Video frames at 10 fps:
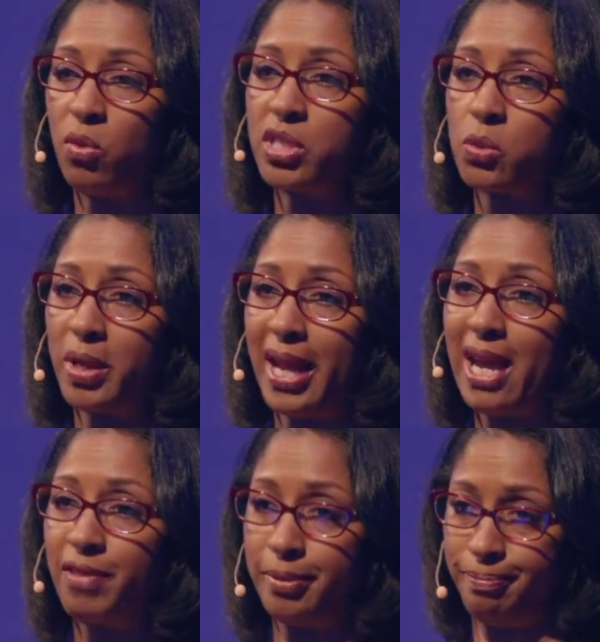it once we
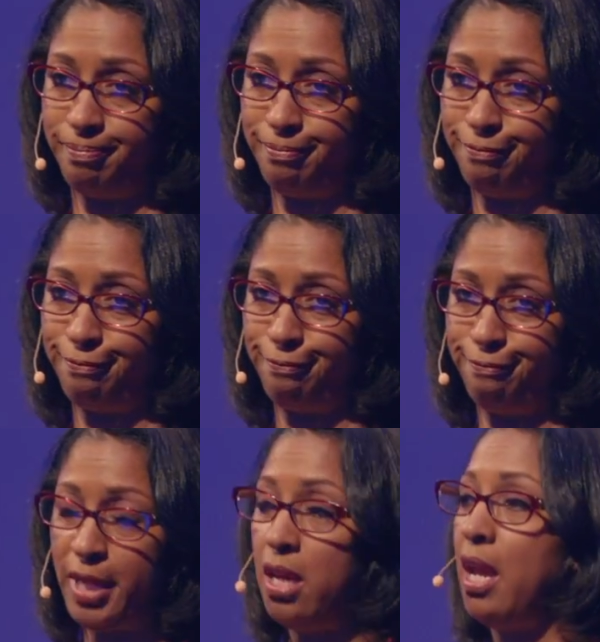have it.
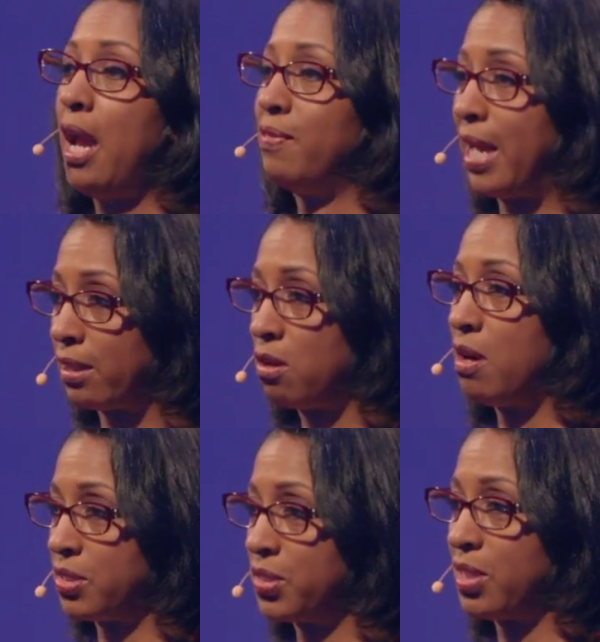And that
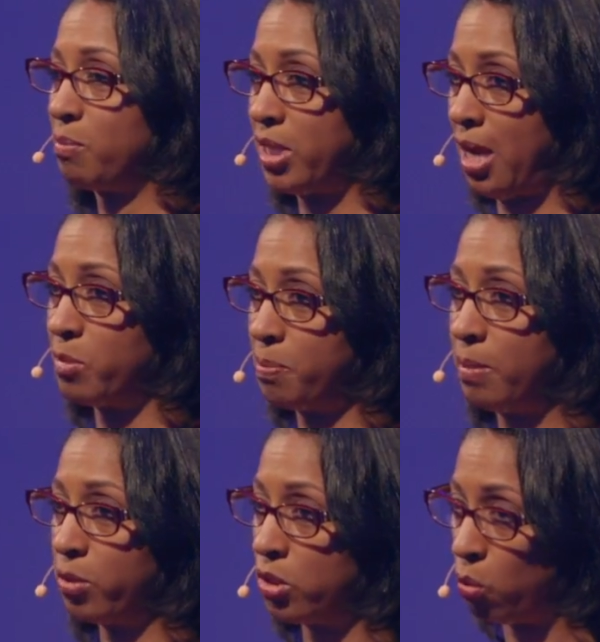causes sometimes
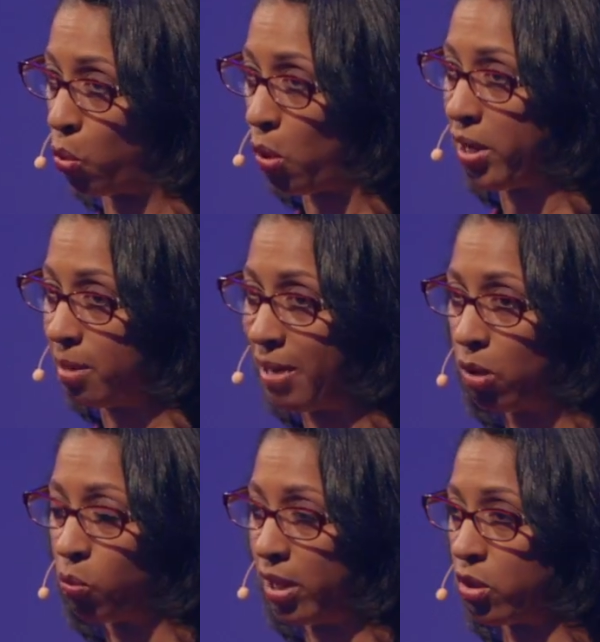people to worry
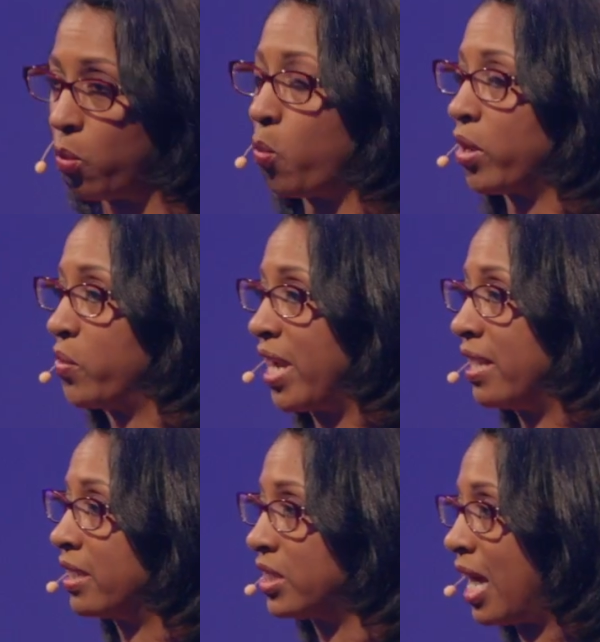about whether we're creating a